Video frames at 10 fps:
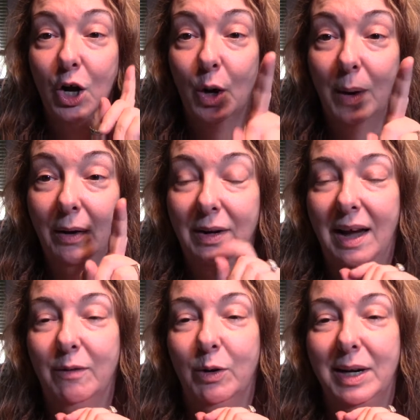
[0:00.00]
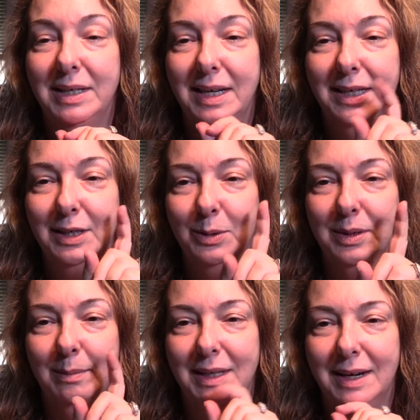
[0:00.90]
Go out and have a great day. Do
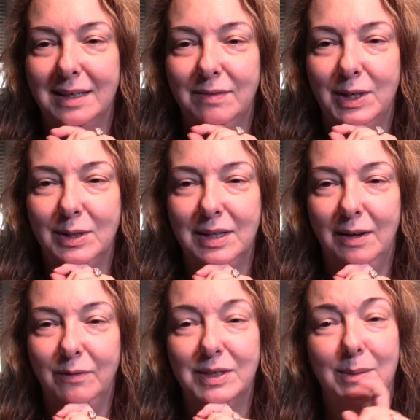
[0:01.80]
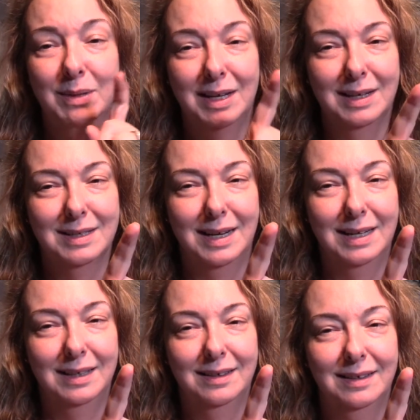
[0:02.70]
something nice for yourself, something
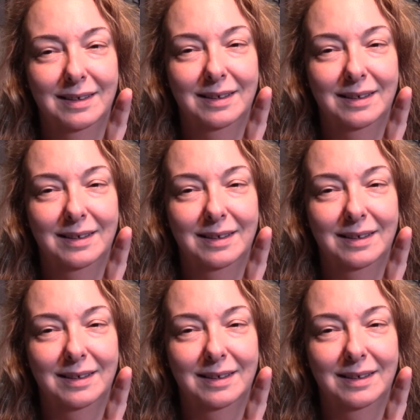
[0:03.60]
exciting.